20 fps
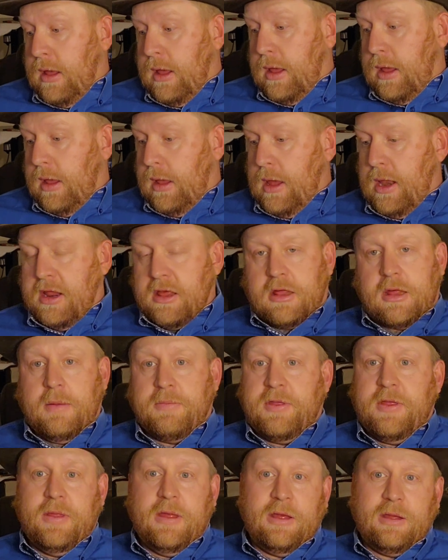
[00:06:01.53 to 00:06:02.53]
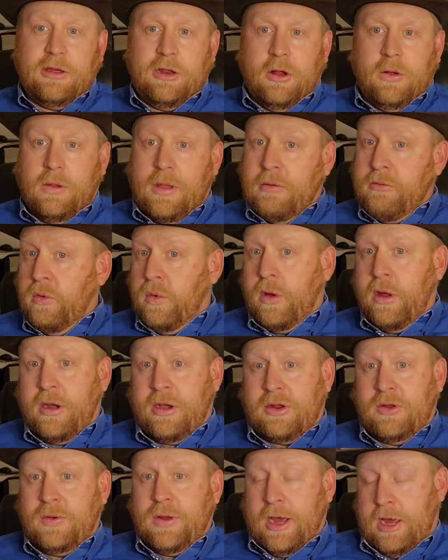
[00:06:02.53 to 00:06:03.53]
and it's something that, level 1,
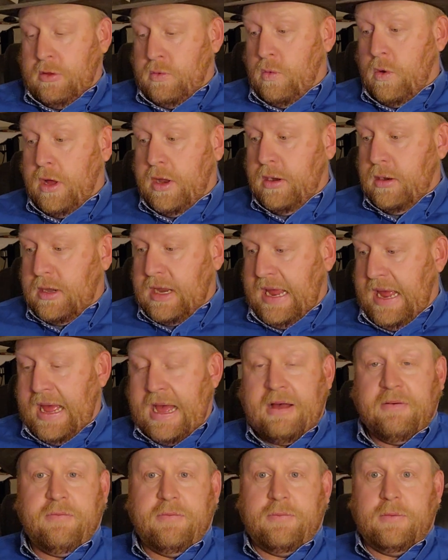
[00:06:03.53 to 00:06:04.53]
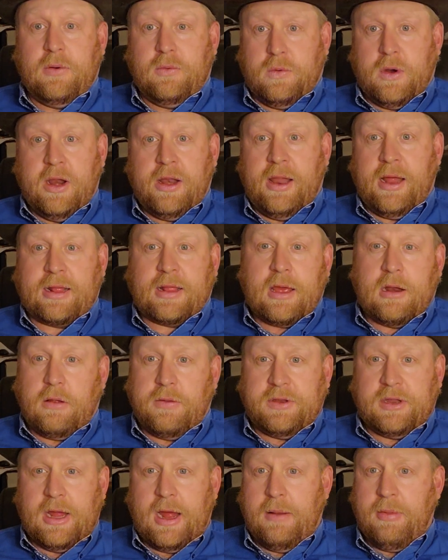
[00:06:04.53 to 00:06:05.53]
2 guys want to have a run like that all
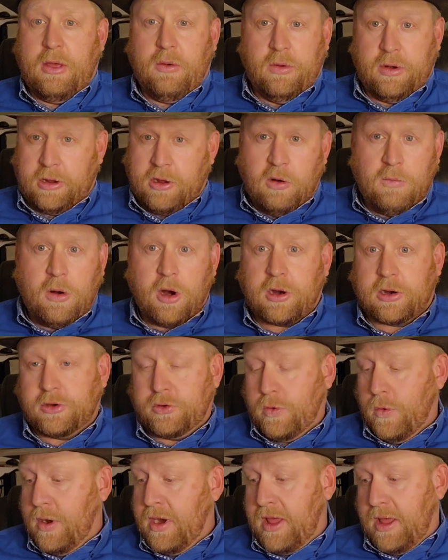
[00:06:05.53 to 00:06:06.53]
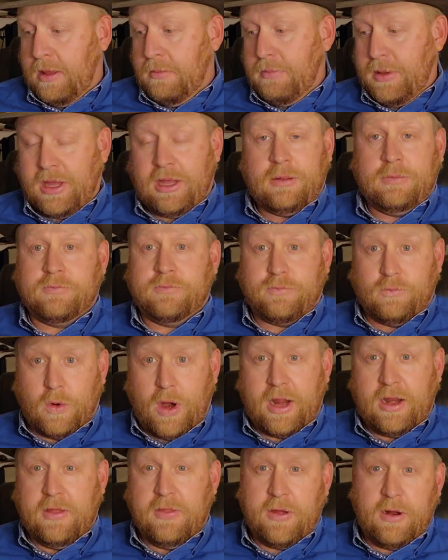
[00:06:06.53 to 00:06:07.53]
the time. They want to go mark 20 and be
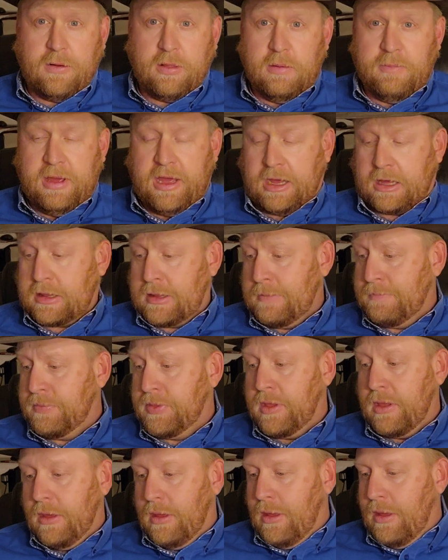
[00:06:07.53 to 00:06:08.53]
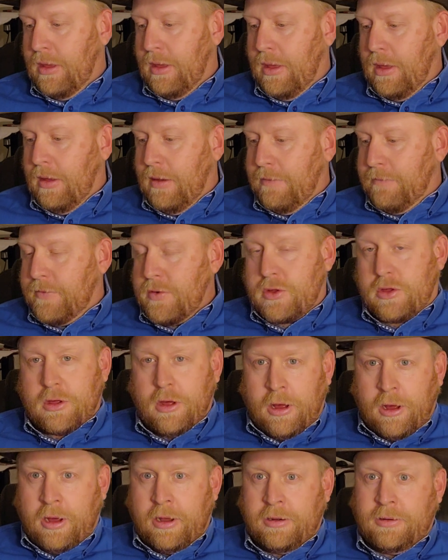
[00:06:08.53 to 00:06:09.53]
right in there in the mix. For
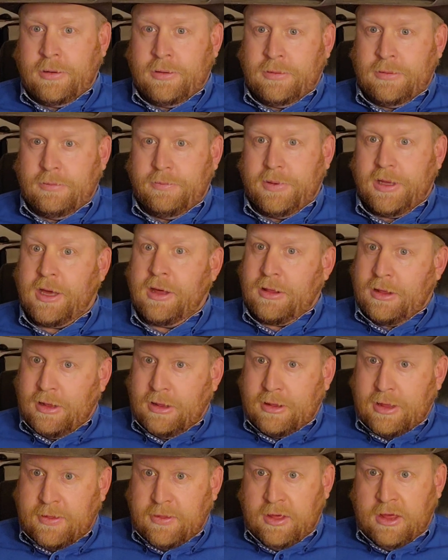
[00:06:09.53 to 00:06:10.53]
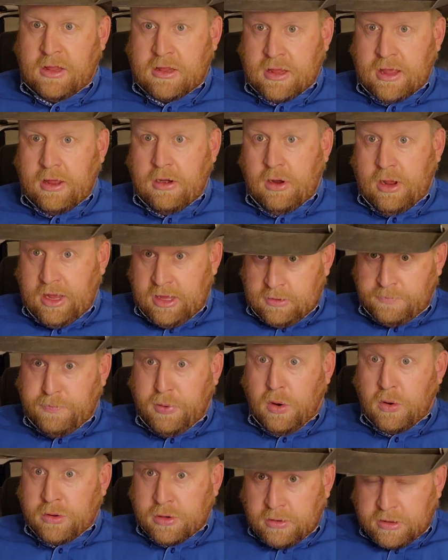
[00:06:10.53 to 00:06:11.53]
Sean, because he set his
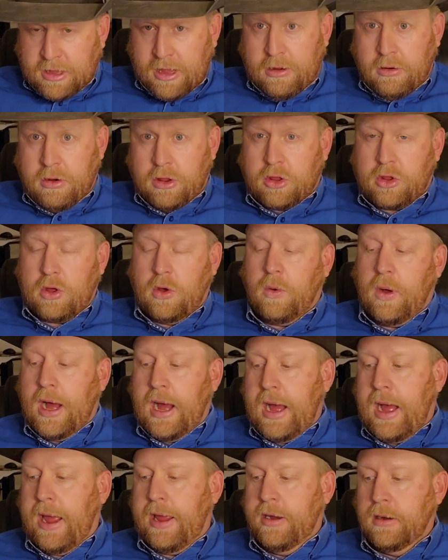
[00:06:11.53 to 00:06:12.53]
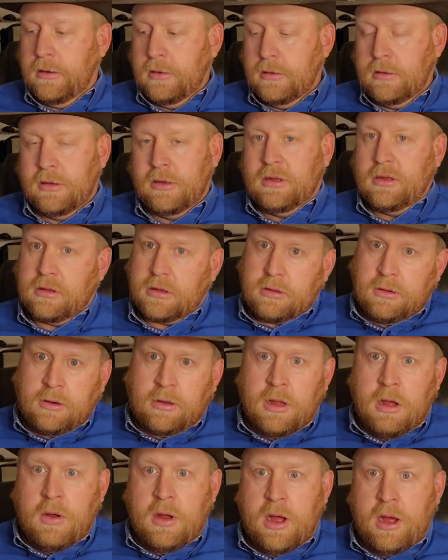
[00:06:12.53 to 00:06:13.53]
personal standard is so high, it's a
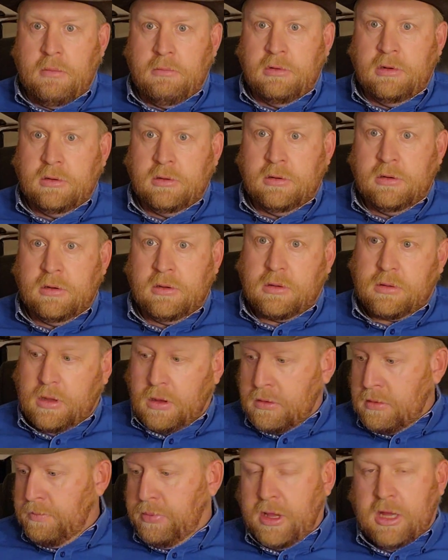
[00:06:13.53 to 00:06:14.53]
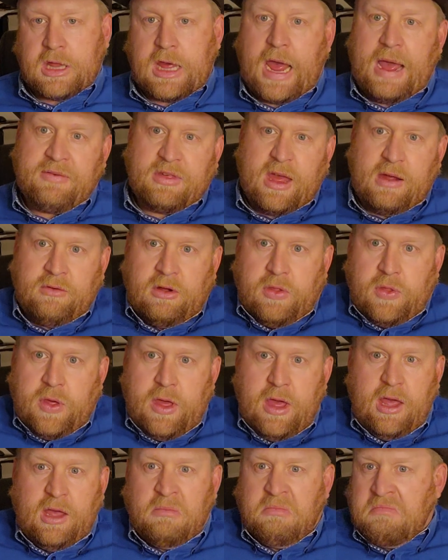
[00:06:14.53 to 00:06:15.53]
little ho-hum. Goes in plus halves
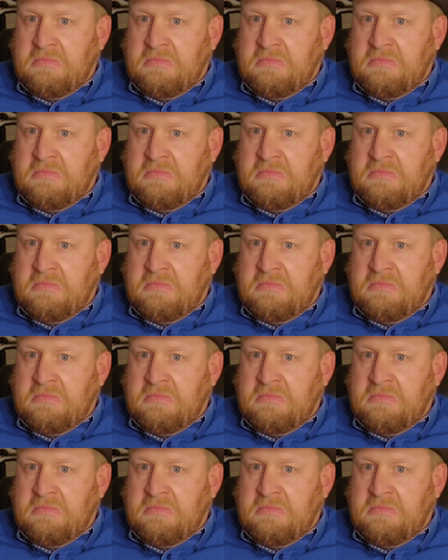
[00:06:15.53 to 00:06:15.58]
everything.